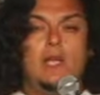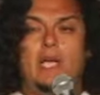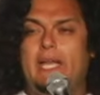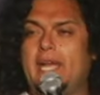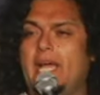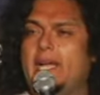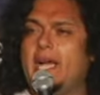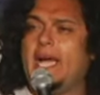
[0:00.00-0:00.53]

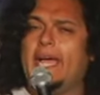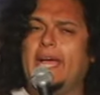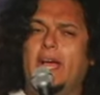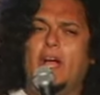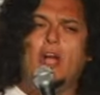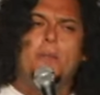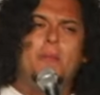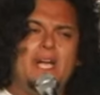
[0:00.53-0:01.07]
And I got
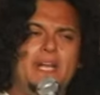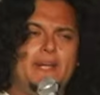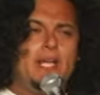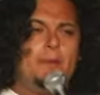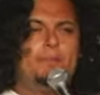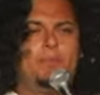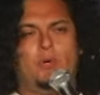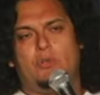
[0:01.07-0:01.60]
hair on my
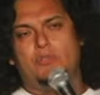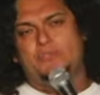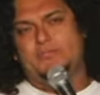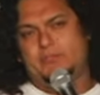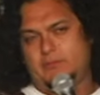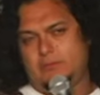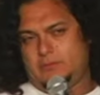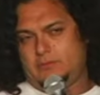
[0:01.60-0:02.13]
nipples.
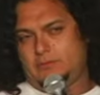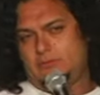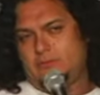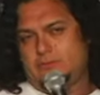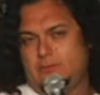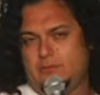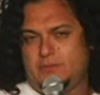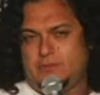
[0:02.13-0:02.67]

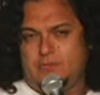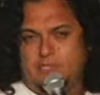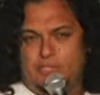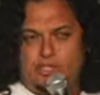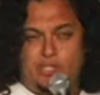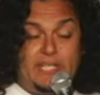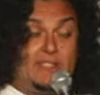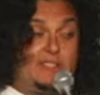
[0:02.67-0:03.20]

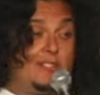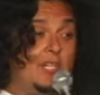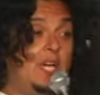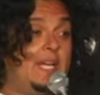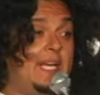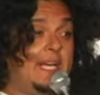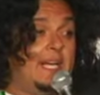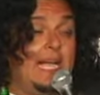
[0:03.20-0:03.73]
She's
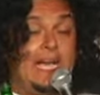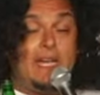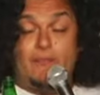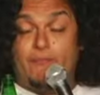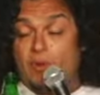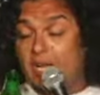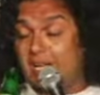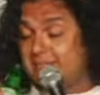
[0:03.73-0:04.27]
sucking and
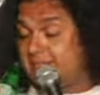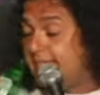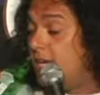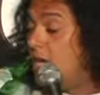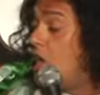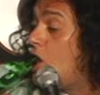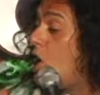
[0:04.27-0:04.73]
flossing.